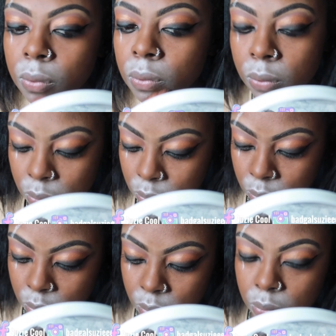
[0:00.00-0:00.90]

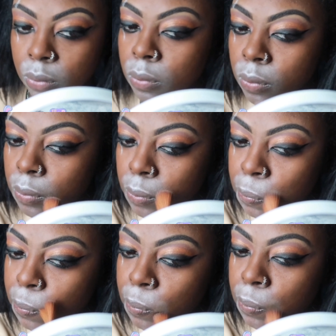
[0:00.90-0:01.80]
Y'all,
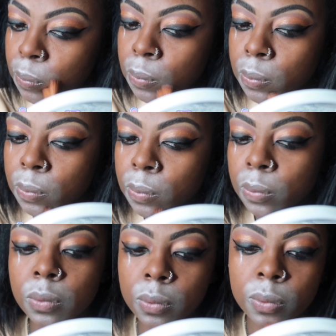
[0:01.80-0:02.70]
I
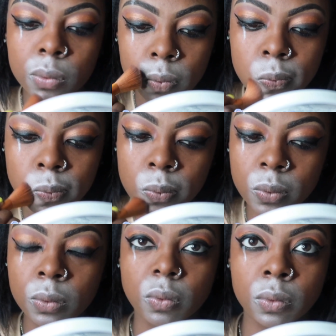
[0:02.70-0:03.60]
clearly did not
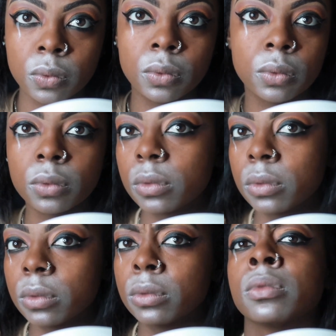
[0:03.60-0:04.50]
like this because it
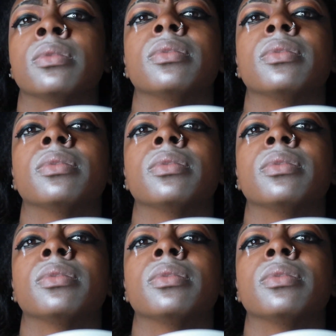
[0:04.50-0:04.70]
looked so